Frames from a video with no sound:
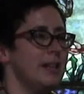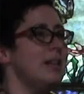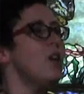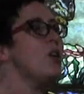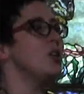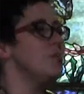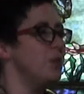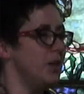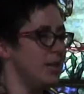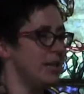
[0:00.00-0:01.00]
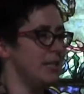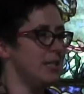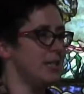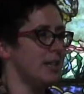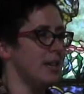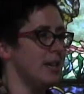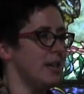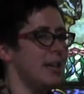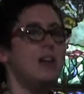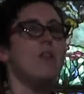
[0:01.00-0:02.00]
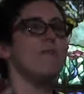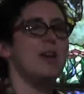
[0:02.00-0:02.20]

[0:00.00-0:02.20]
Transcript: in our communities, in our